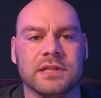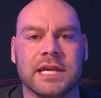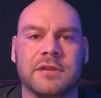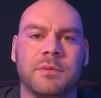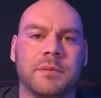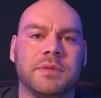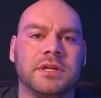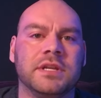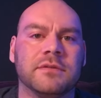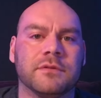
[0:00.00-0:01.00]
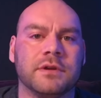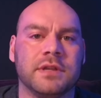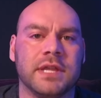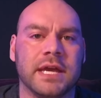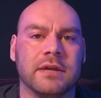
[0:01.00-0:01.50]
length pumping
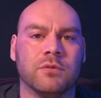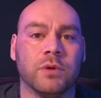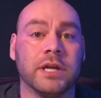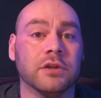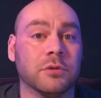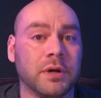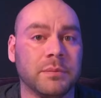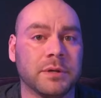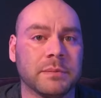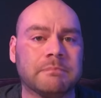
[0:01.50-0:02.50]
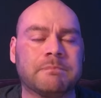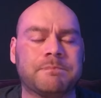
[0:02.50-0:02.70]
different than regular pumping?